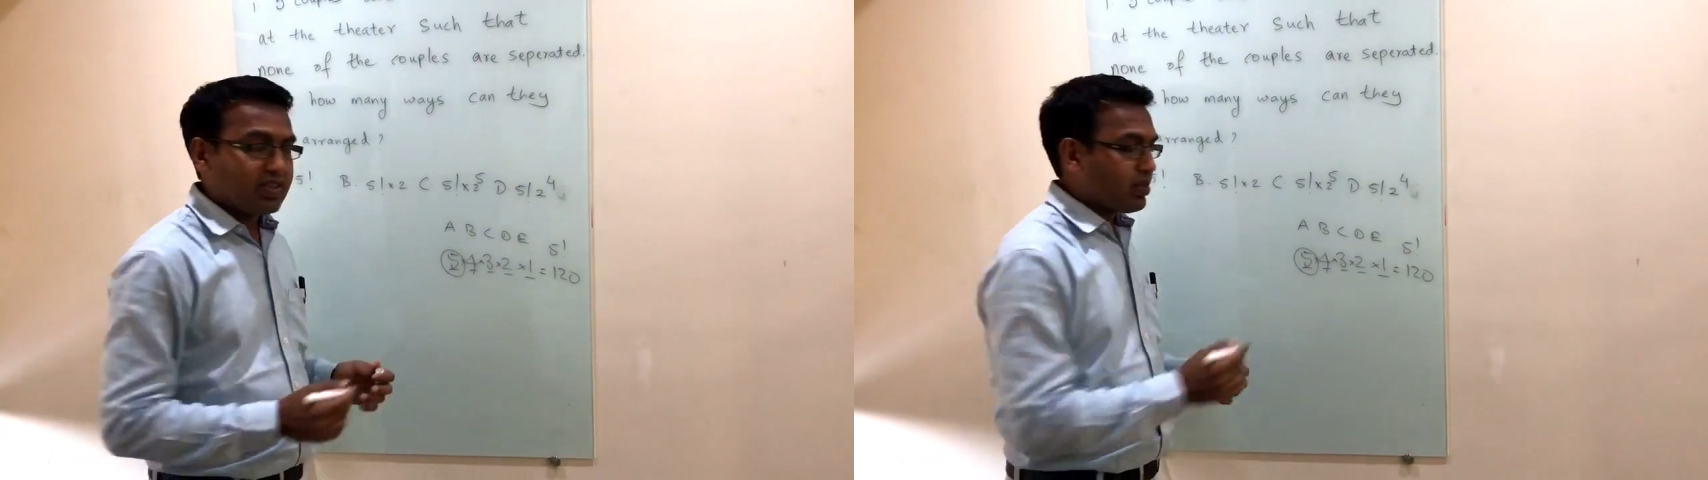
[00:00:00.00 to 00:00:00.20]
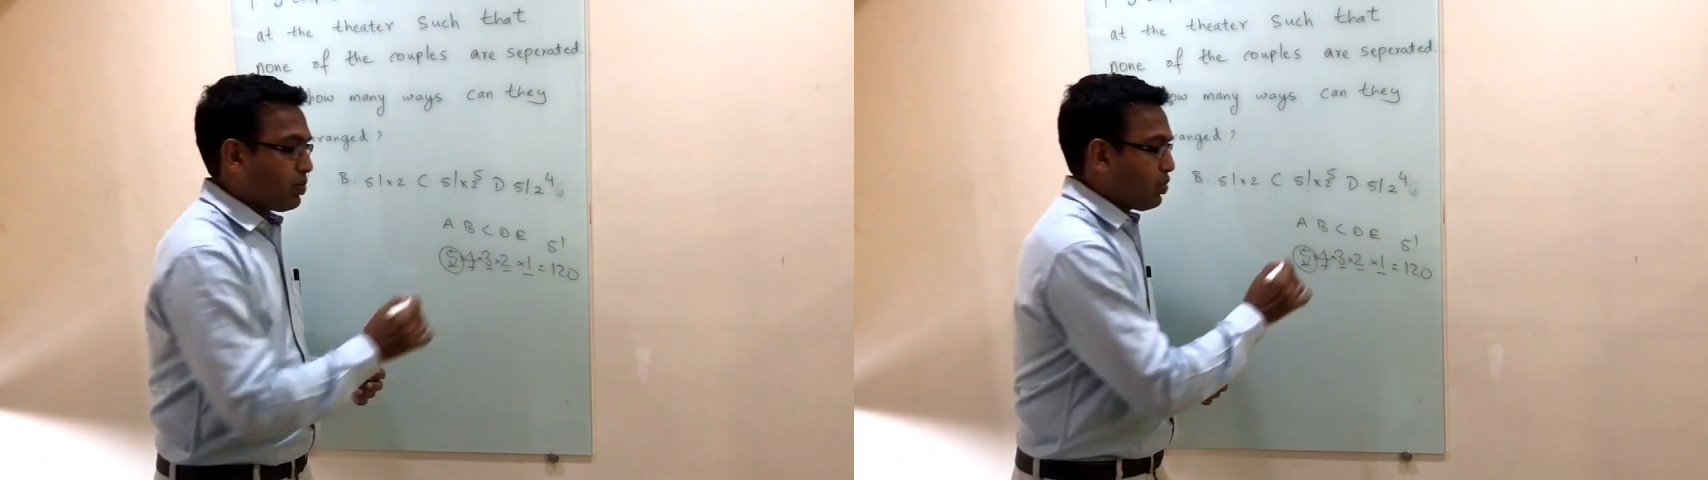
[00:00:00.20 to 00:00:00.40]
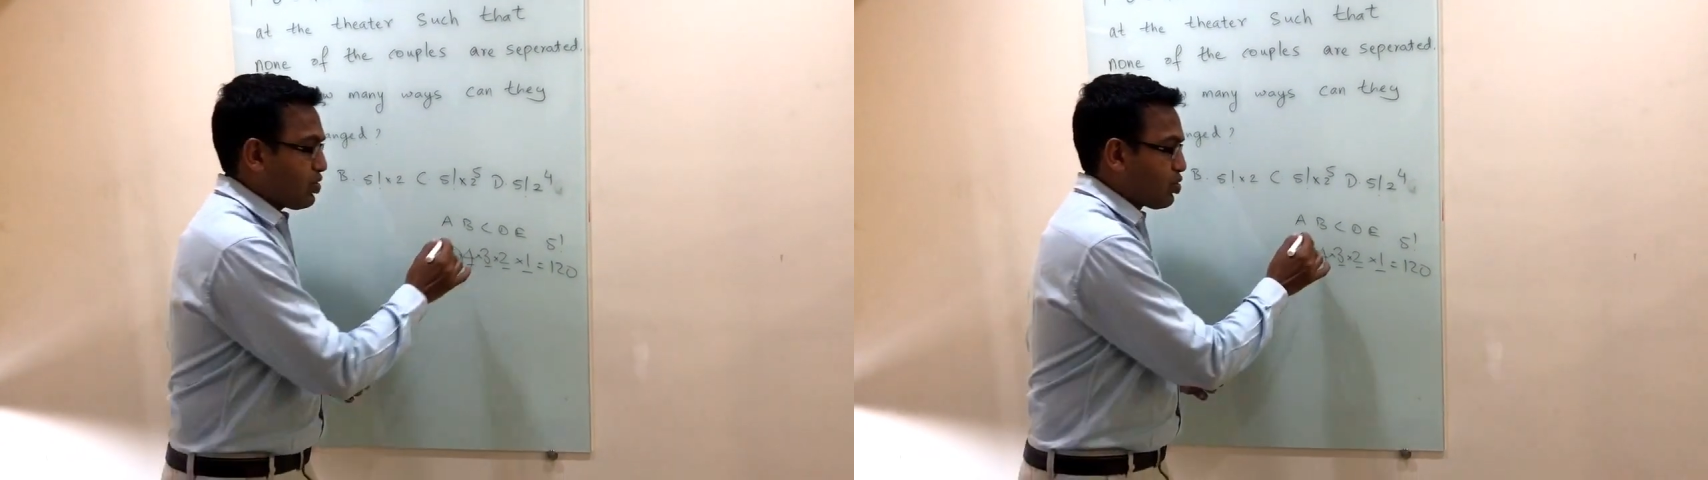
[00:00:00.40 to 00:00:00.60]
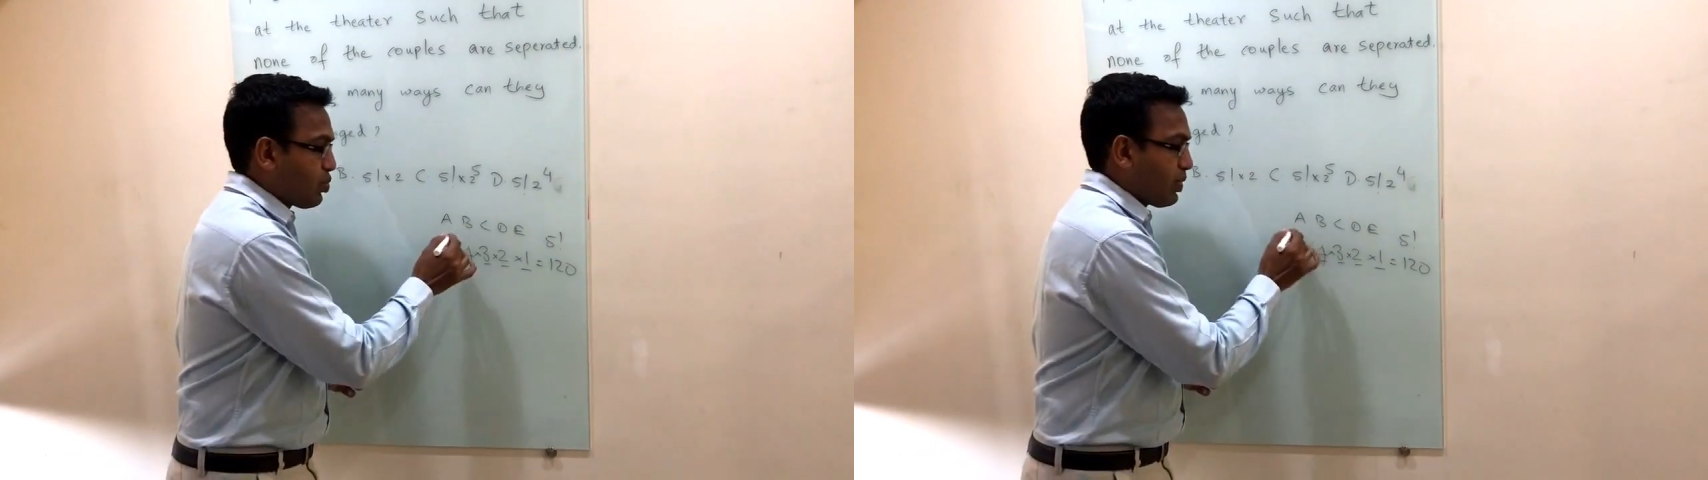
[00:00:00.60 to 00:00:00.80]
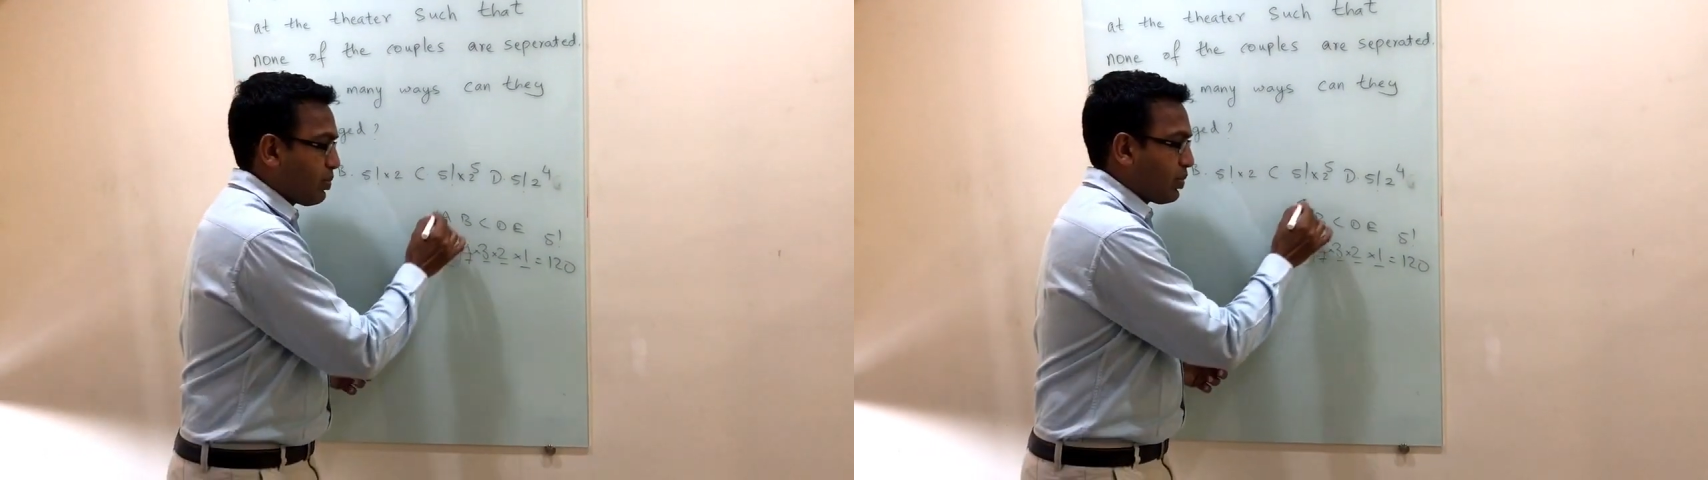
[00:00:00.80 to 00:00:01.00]
suppose 2
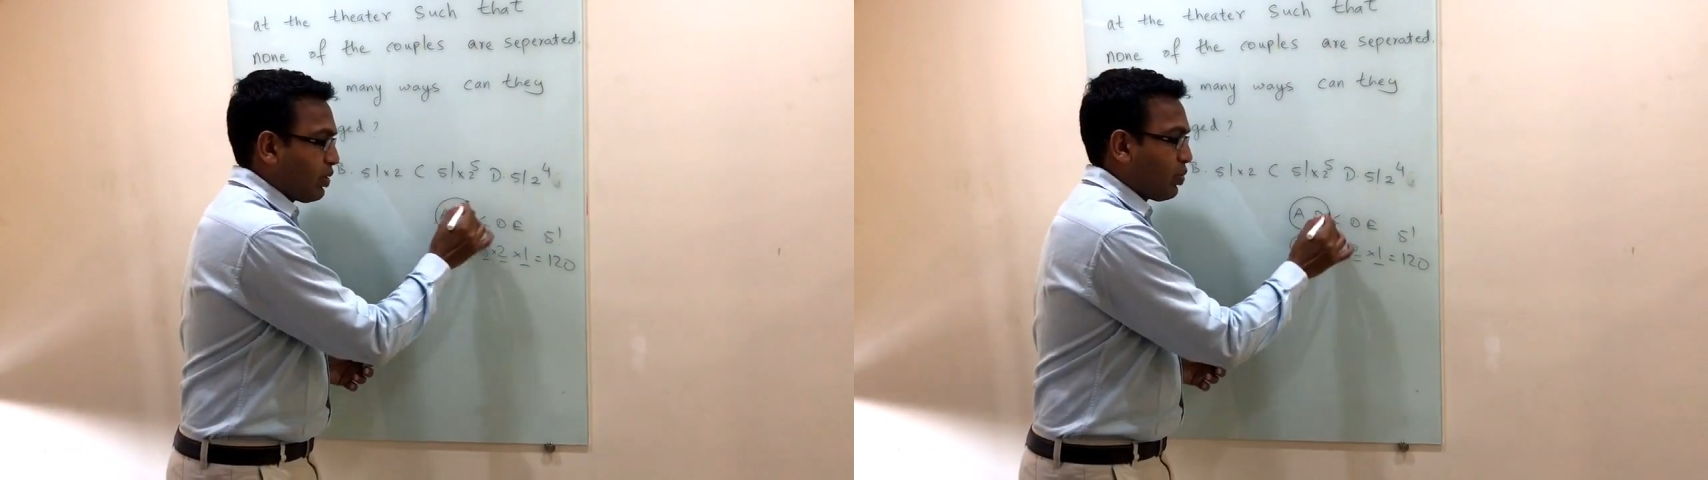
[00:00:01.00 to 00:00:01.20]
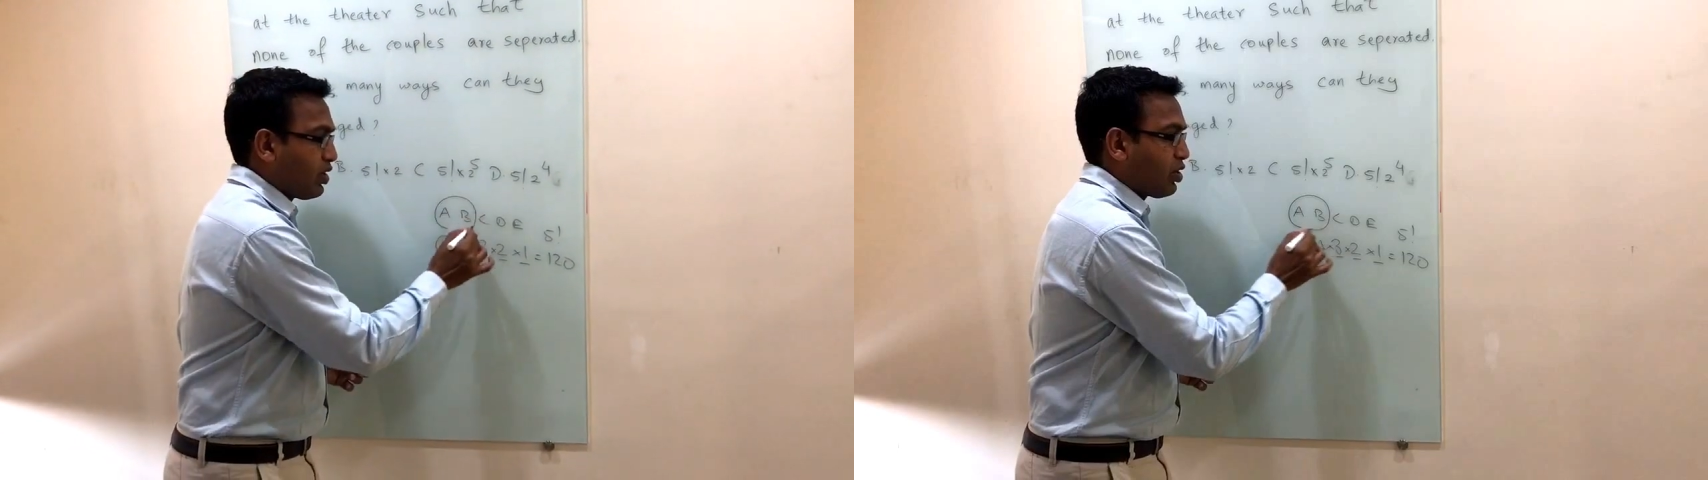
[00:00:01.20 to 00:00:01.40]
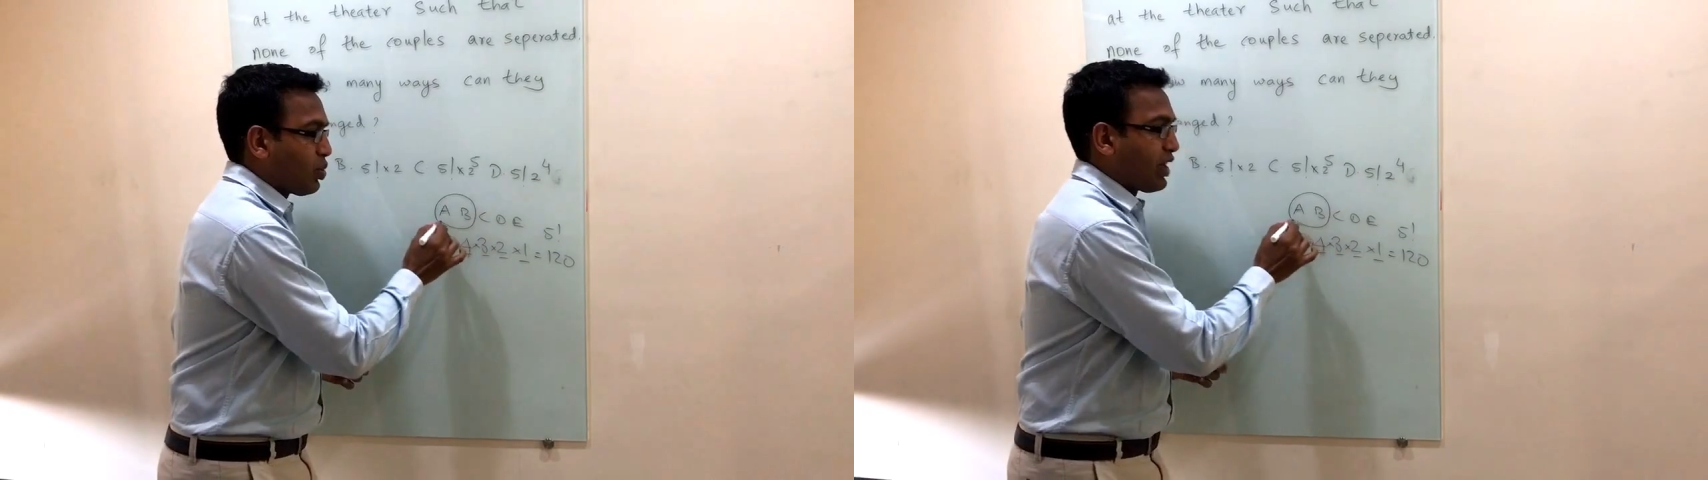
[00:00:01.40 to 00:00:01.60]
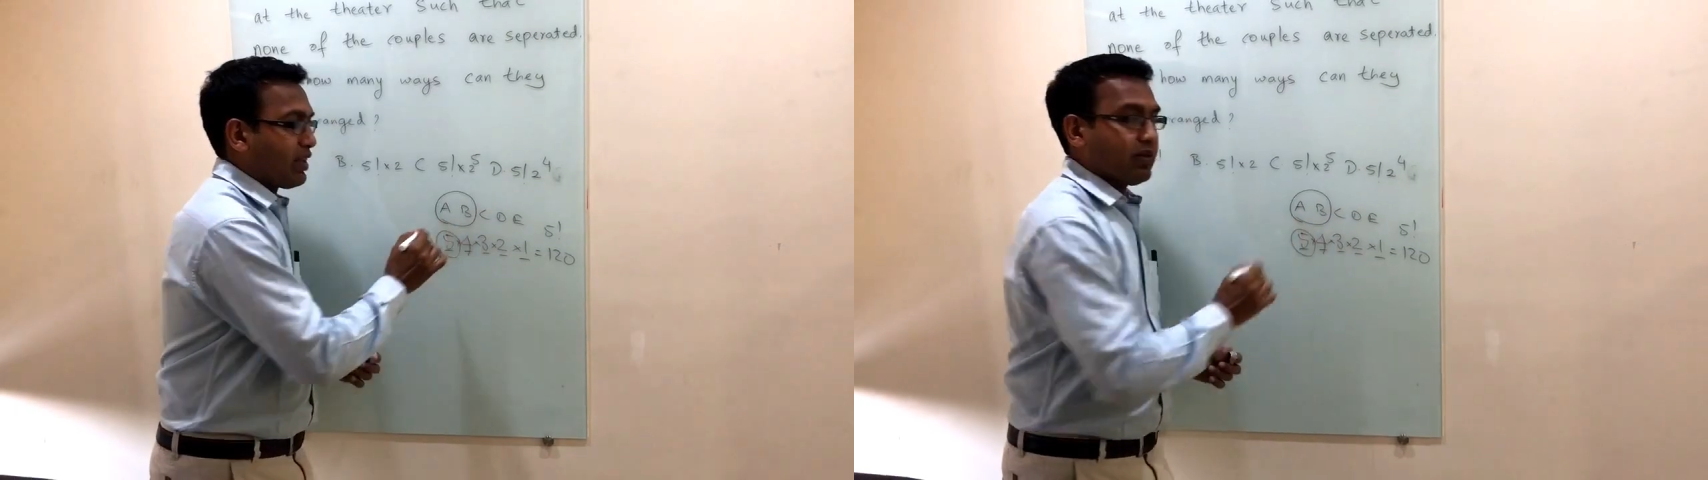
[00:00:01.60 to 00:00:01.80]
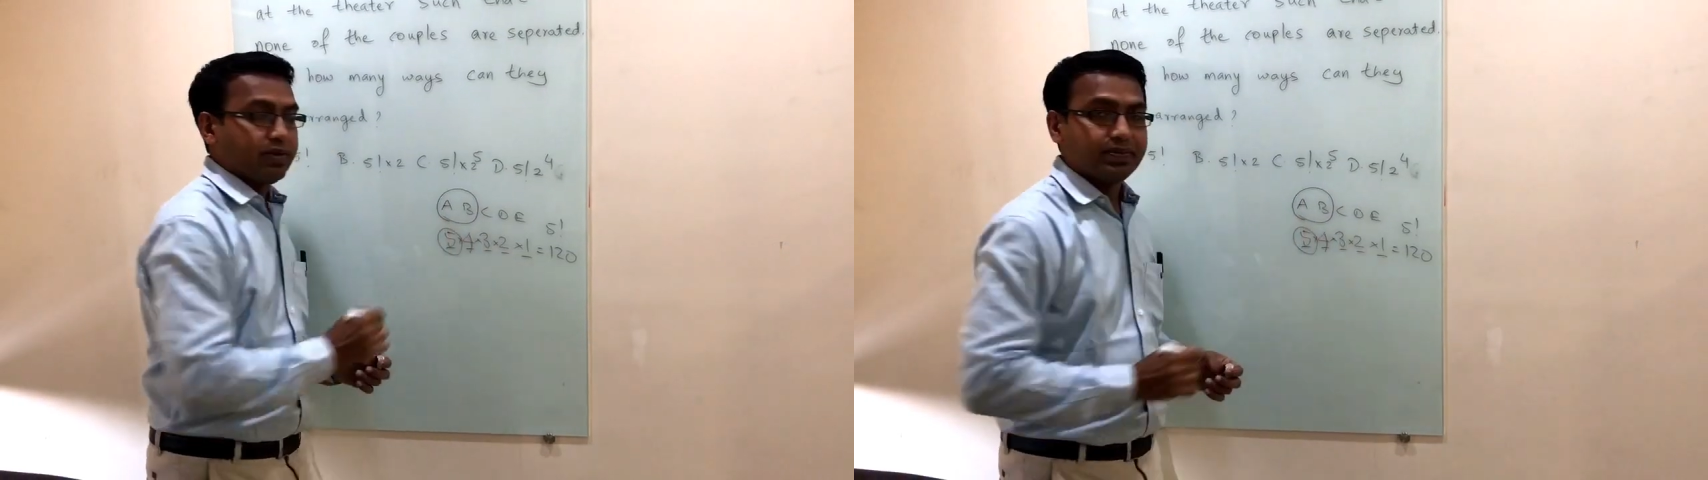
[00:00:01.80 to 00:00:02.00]
people were
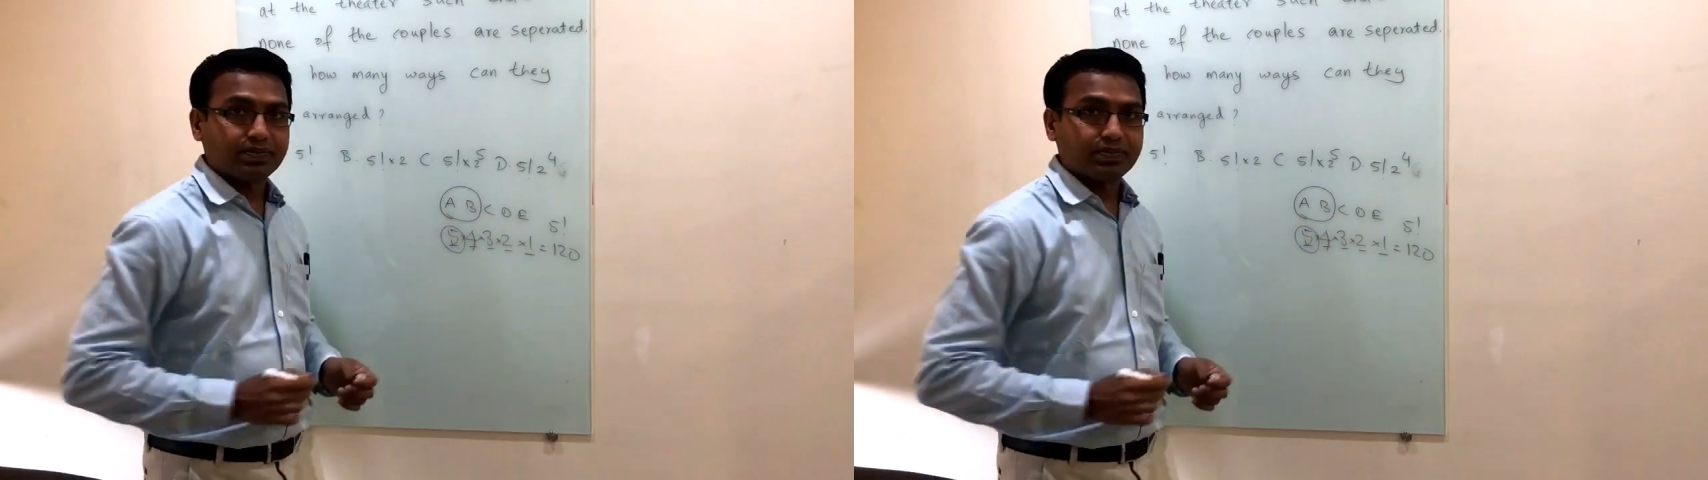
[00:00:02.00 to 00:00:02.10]
together,